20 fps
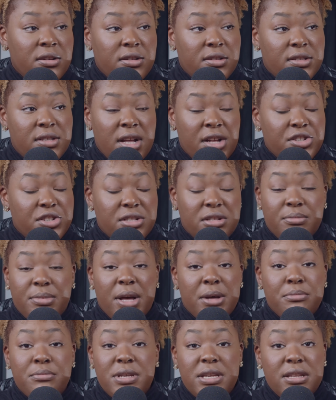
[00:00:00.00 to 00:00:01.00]
It's not just
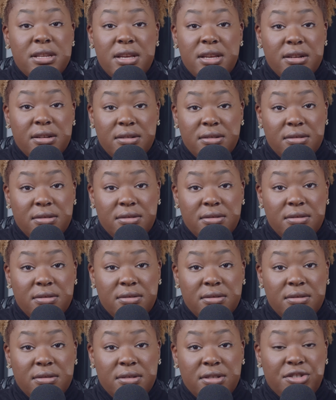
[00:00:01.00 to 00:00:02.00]
about meeting.
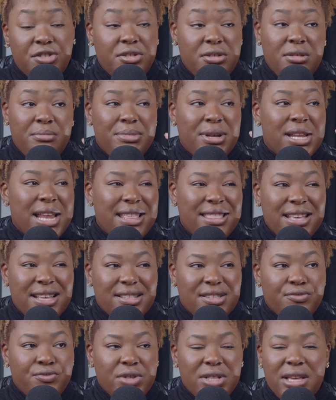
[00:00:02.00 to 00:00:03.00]
It's just about, I think
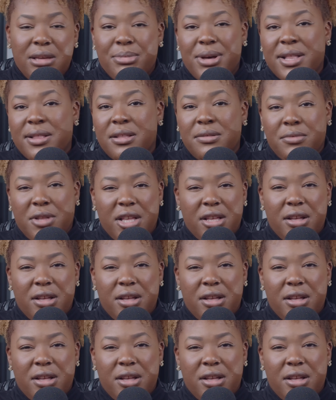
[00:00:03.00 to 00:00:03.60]
it's really about